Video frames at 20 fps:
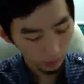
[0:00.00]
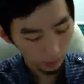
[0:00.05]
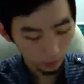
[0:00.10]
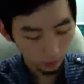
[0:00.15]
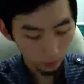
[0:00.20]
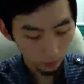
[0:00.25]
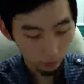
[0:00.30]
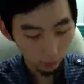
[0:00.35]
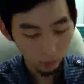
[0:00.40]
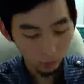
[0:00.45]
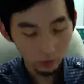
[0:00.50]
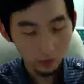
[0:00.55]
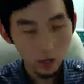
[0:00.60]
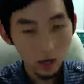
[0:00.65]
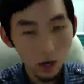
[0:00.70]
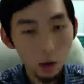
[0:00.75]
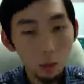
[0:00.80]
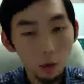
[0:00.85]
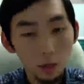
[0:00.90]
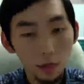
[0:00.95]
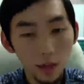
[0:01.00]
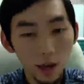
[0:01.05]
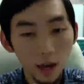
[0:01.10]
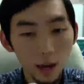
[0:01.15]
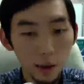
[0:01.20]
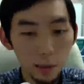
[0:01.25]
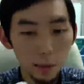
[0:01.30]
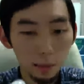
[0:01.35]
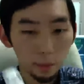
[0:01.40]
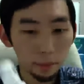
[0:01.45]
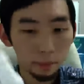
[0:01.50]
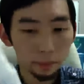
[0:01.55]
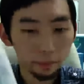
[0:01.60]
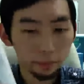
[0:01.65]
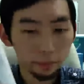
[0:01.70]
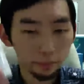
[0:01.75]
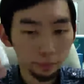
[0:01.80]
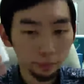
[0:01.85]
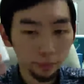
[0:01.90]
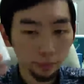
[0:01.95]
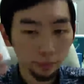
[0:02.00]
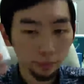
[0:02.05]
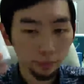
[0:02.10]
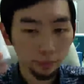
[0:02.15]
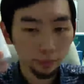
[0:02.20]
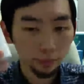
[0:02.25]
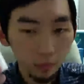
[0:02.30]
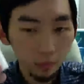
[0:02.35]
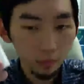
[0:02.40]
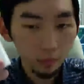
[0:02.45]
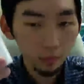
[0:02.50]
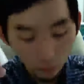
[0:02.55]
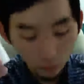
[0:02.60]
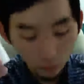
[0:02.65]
So you start with that,